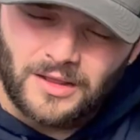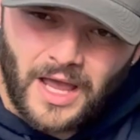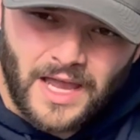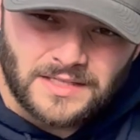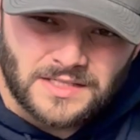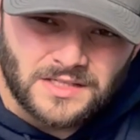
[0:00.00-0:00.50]

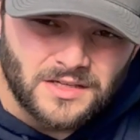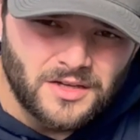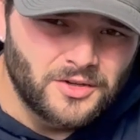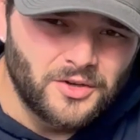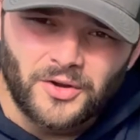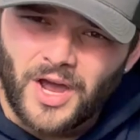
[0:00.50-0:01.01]
less,
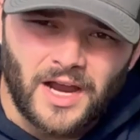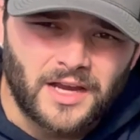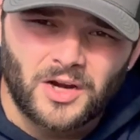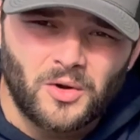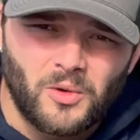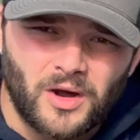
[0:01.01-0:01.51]
you're not
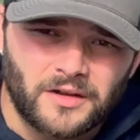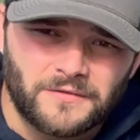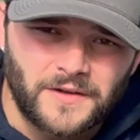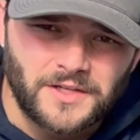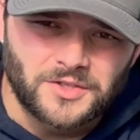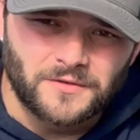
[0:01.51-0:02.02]
going to want to feed your